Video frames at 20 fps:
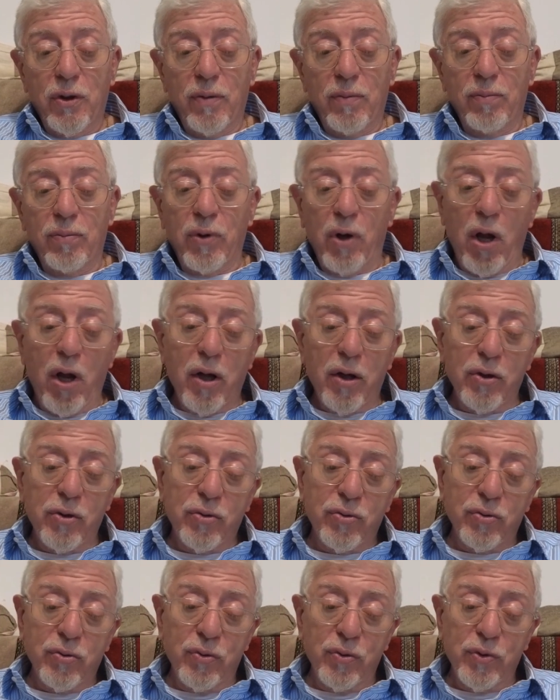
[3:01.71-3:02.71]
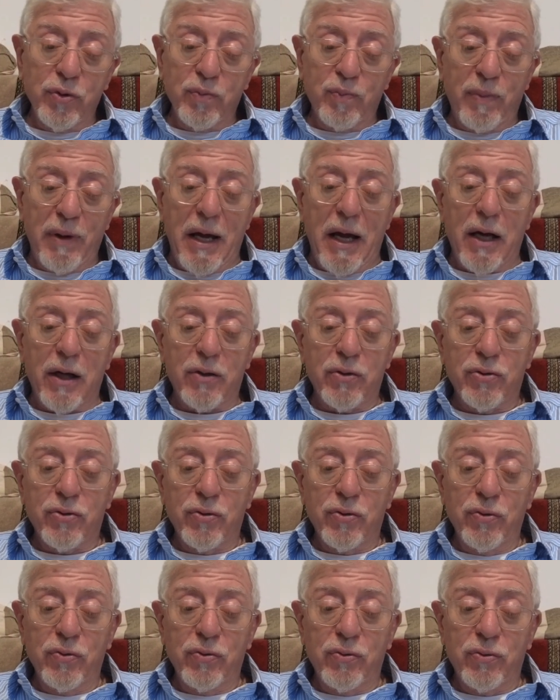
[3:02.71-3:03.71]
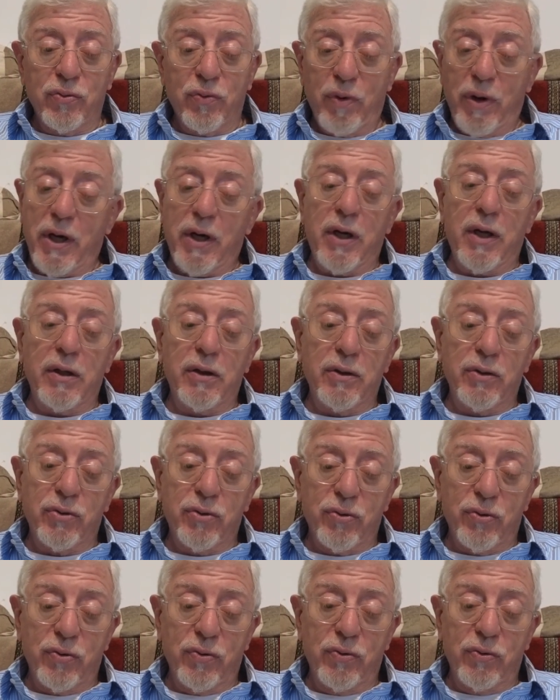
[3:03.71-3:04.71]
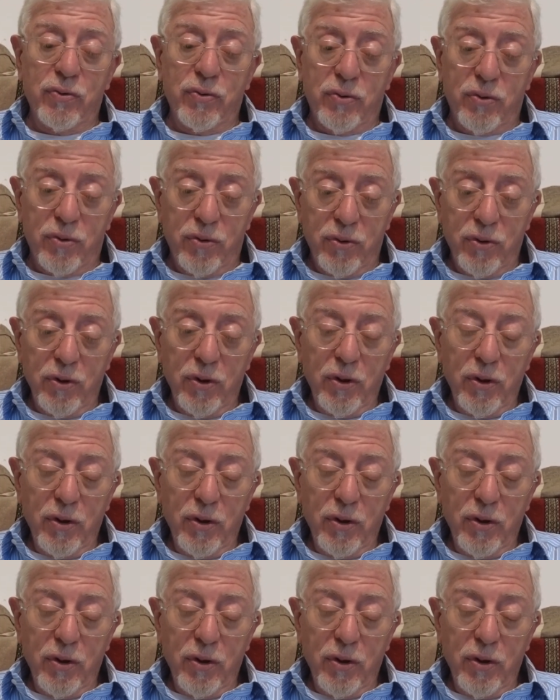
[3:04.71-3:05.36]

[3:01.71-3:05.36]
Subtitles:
blonde Jews, black Jews, red-headed Jews,